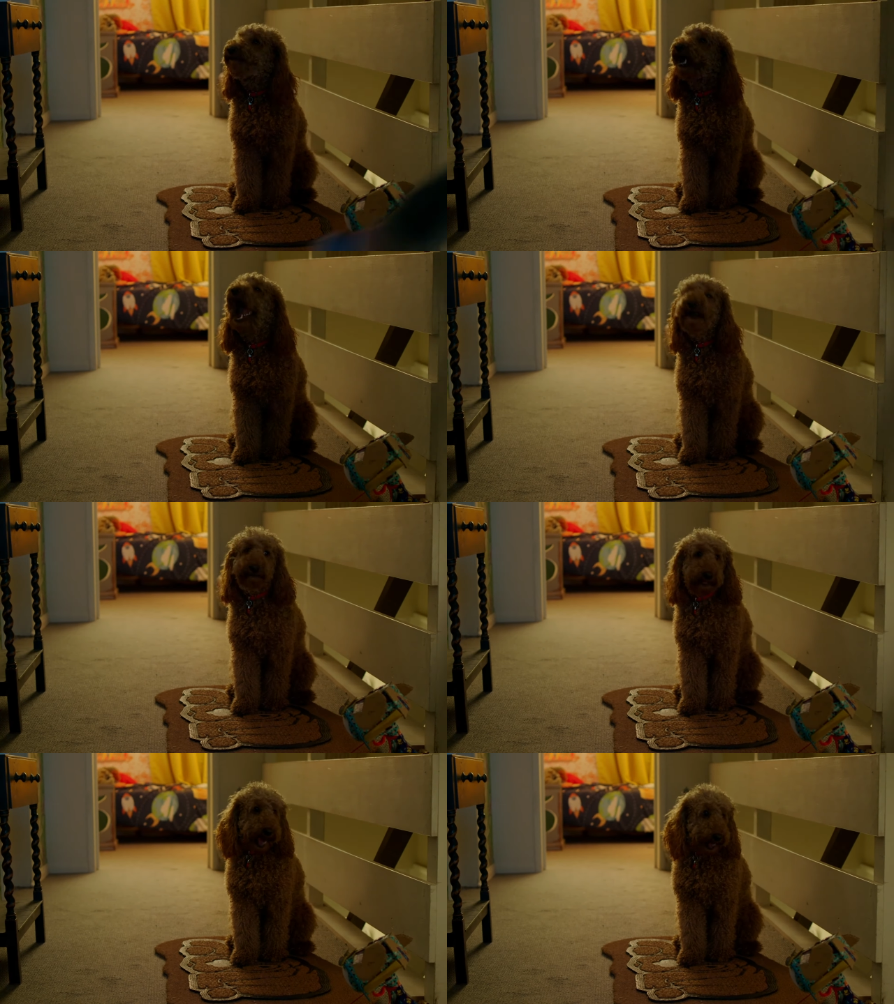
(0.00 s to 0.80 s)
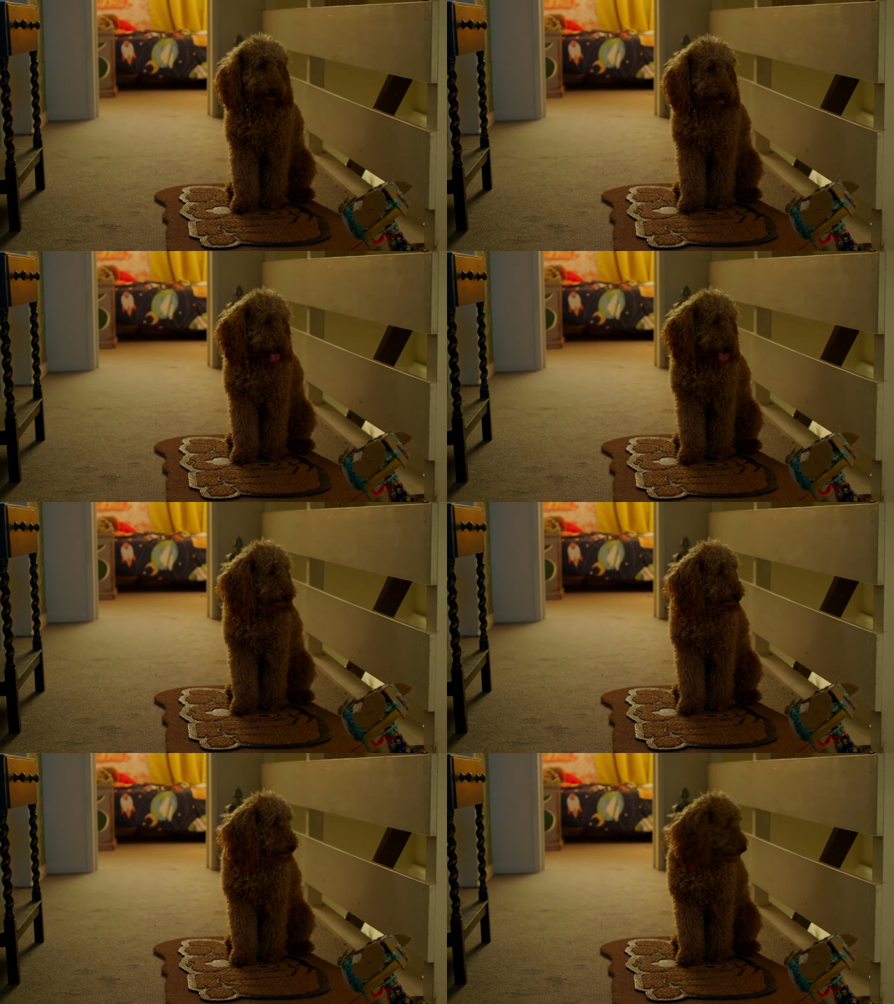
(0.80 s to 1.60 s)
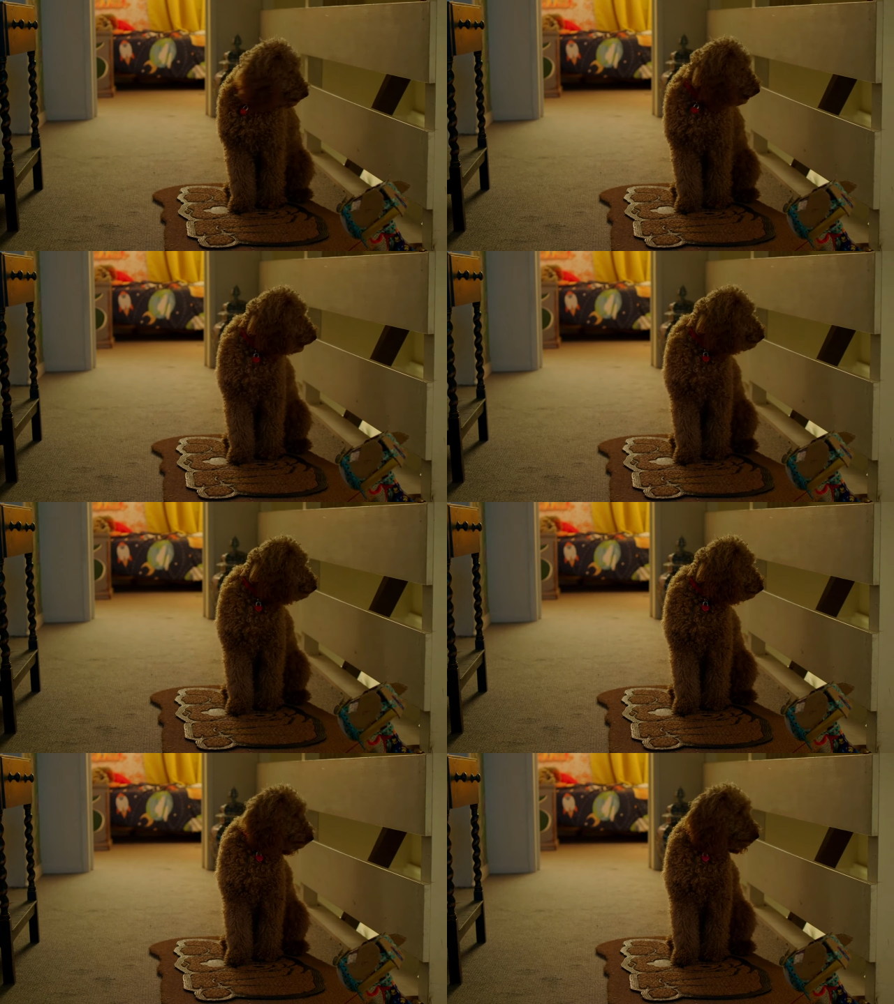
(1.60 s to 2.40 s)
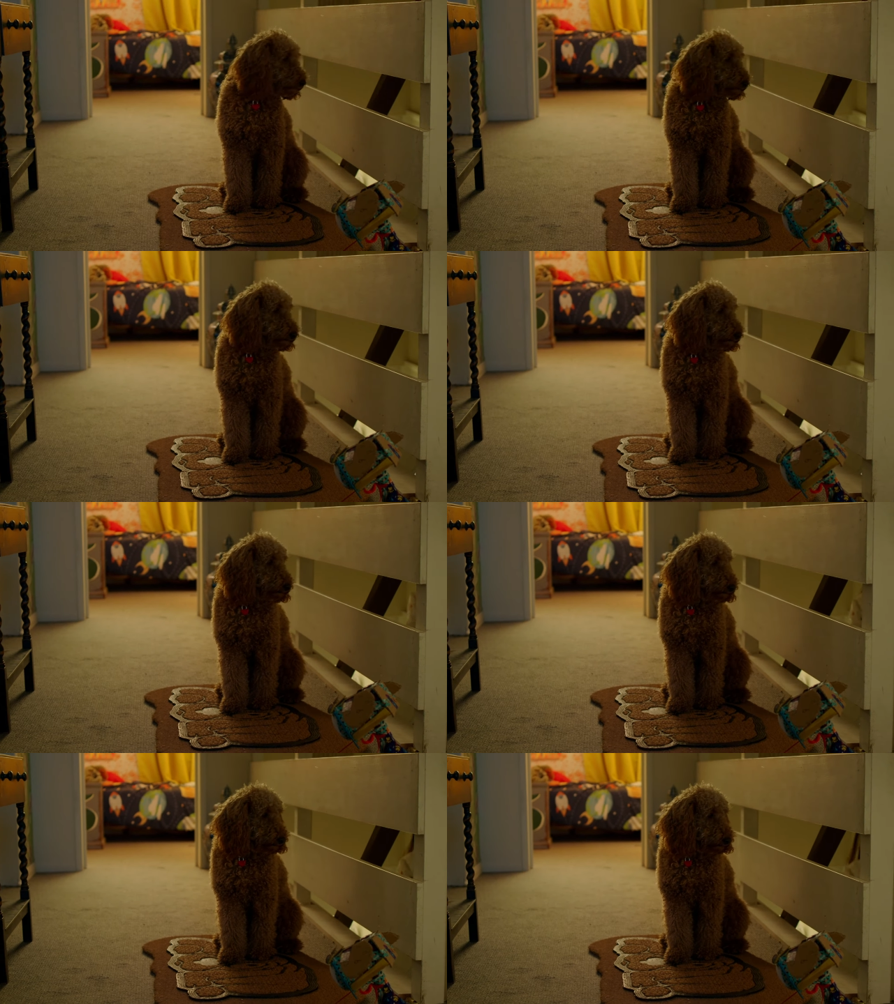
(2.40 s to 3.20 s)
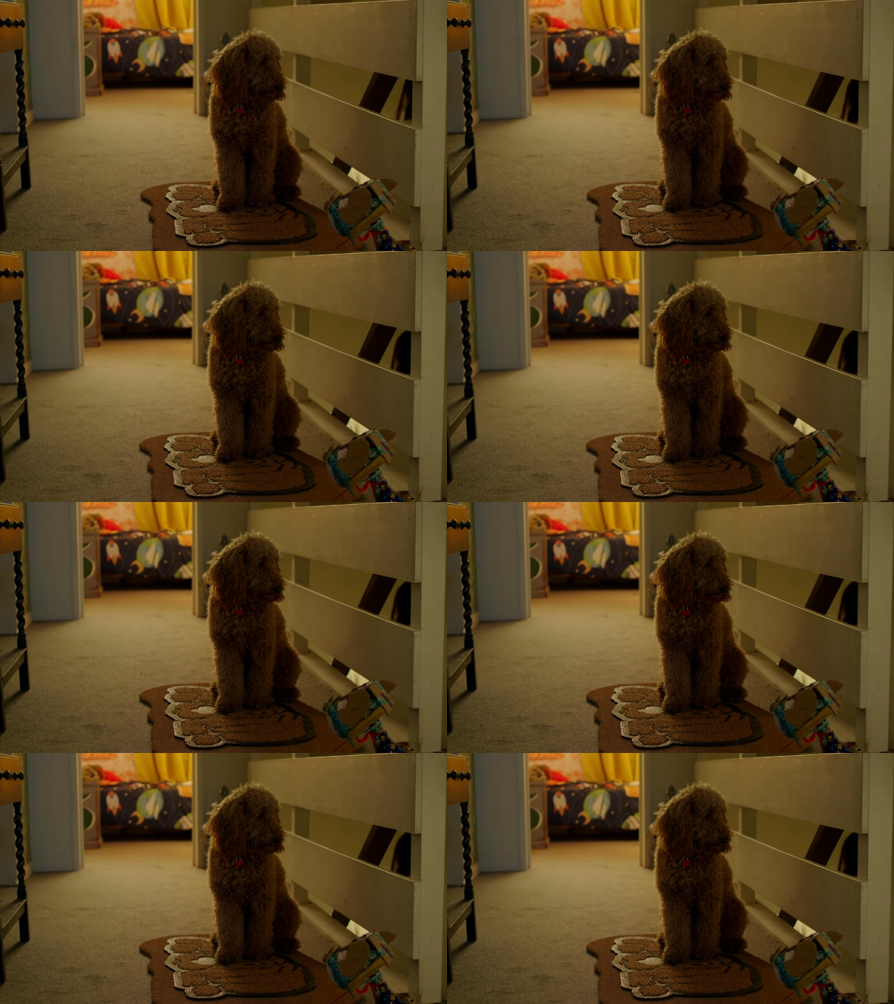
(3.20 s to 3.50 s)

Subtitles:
No face is visible, so there are no lips to read.